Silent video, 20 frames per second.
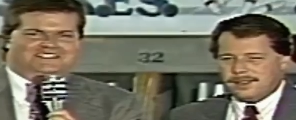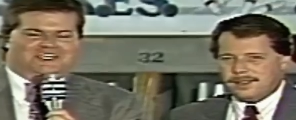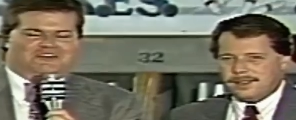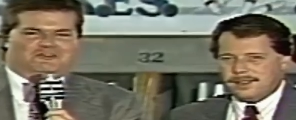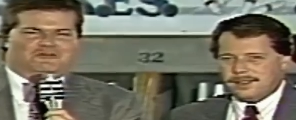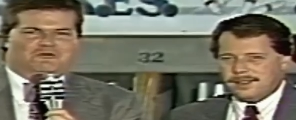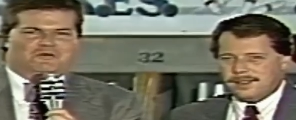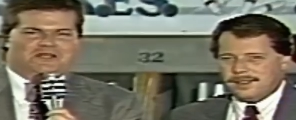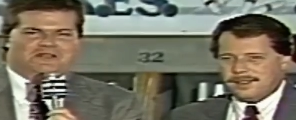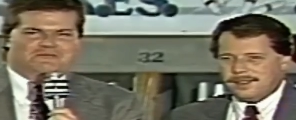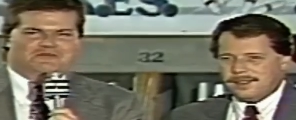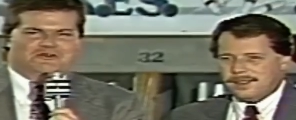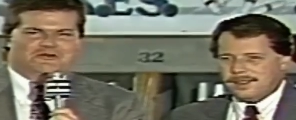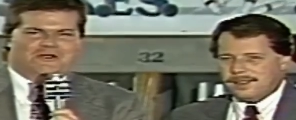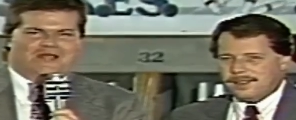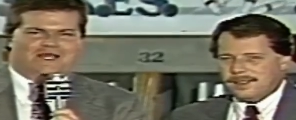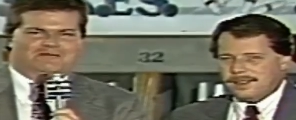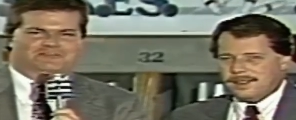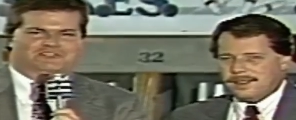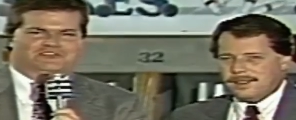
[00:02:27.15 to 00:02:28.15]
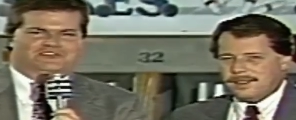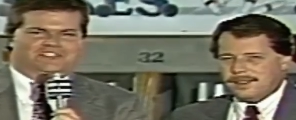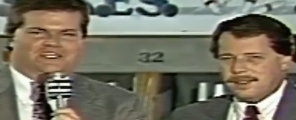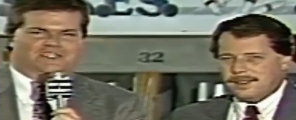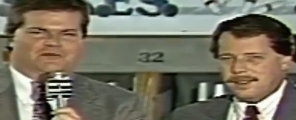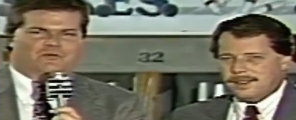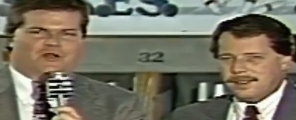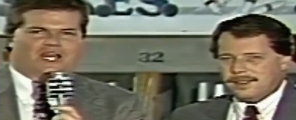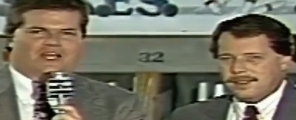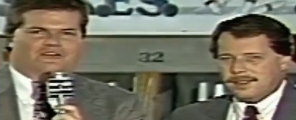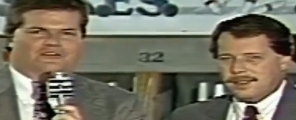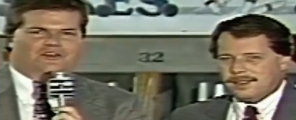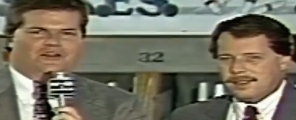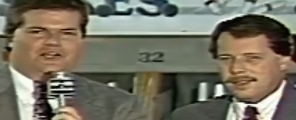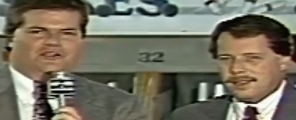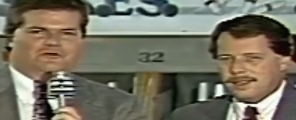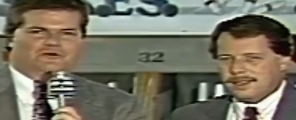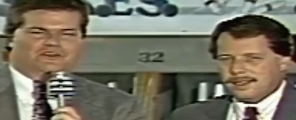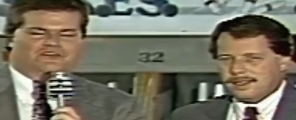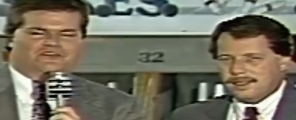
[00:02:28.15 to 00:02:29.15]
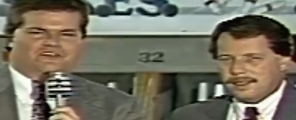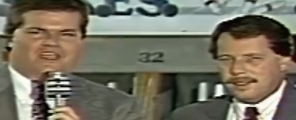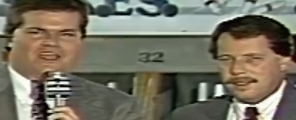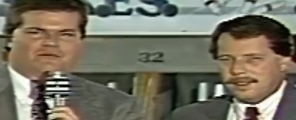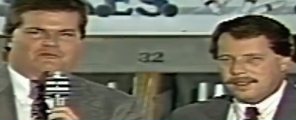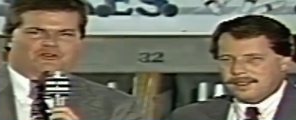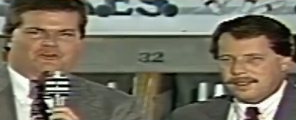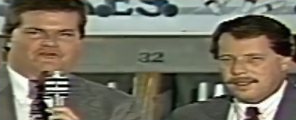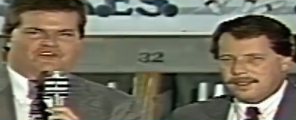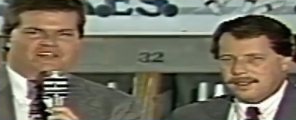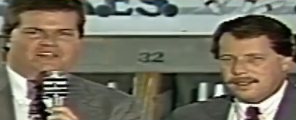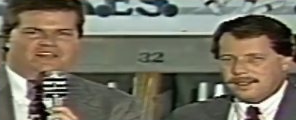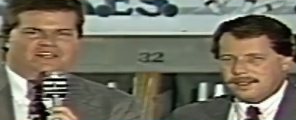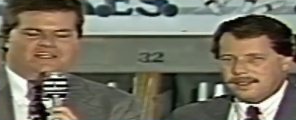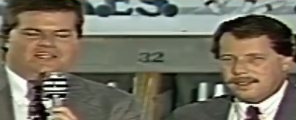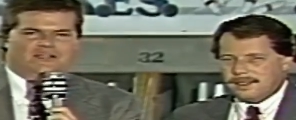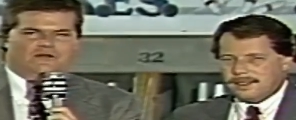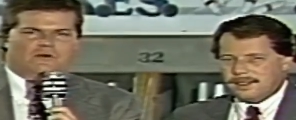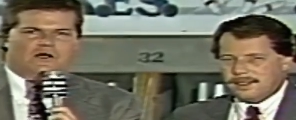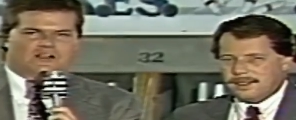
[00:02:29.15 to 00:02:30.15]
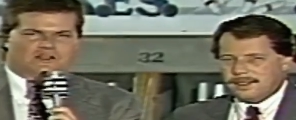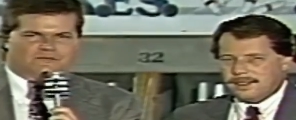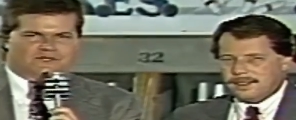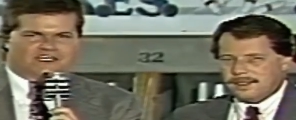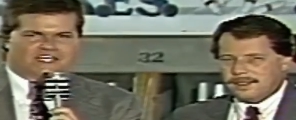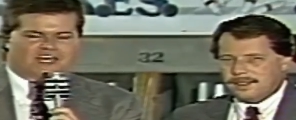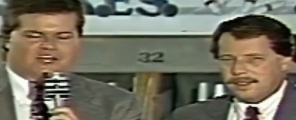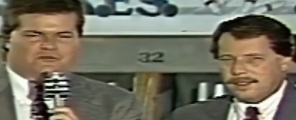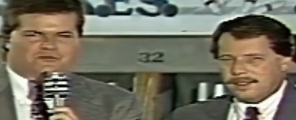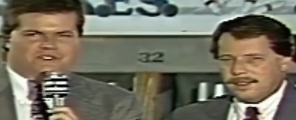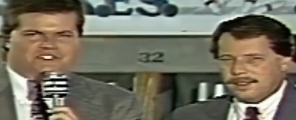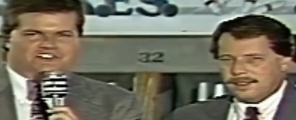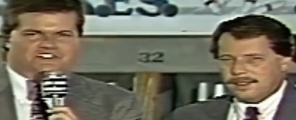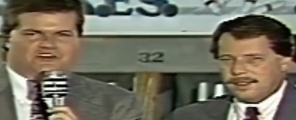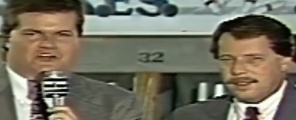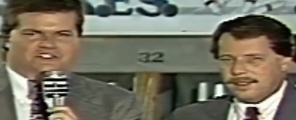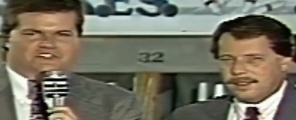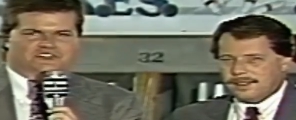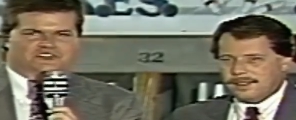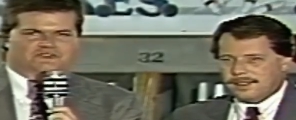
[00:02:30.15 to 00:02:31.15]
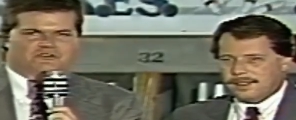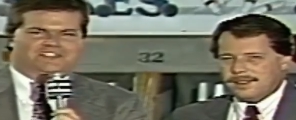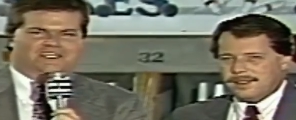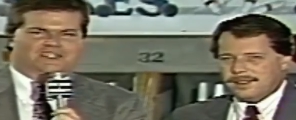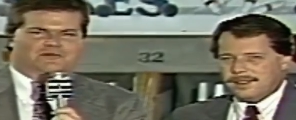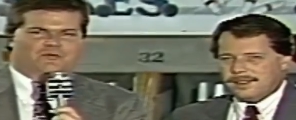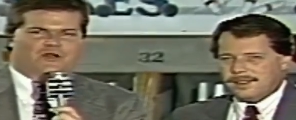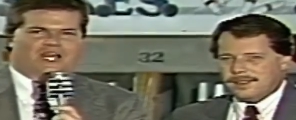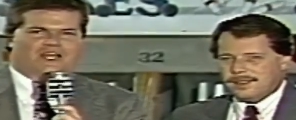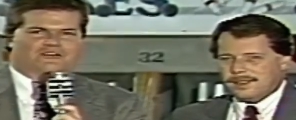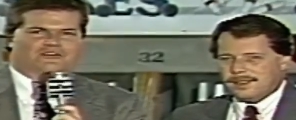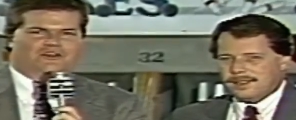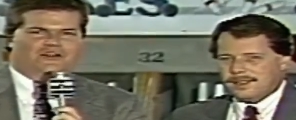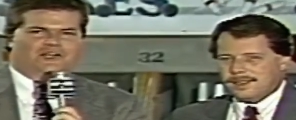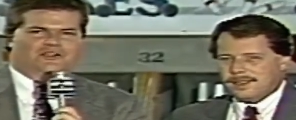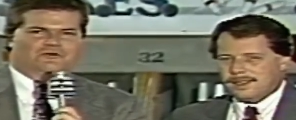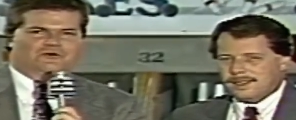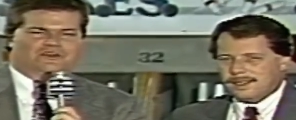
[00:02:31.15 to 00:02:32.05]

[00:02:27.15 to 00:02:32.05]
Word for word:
Speaker 1: here in Windham, New Hampshire. Doug Brown along with Dan Murphy. Welcome to Candlepin Stars and Strikes. Doug Brown along